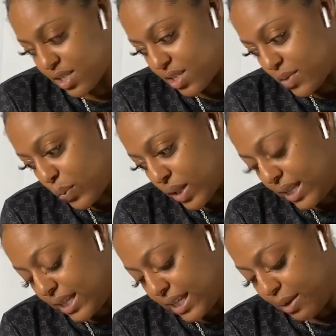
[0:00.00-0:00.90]
One
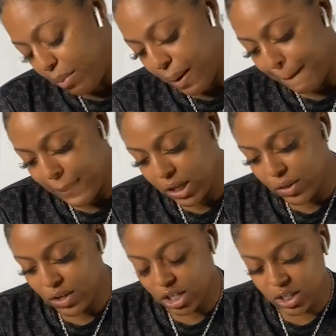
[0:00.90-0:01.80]
thing my
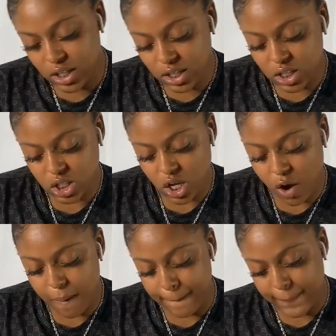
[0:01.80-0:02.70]
mother
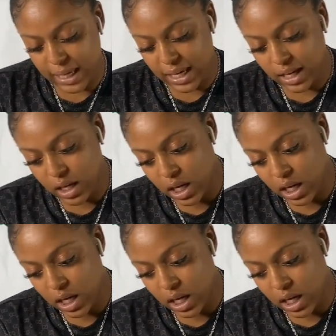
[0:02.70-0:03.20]
taught me,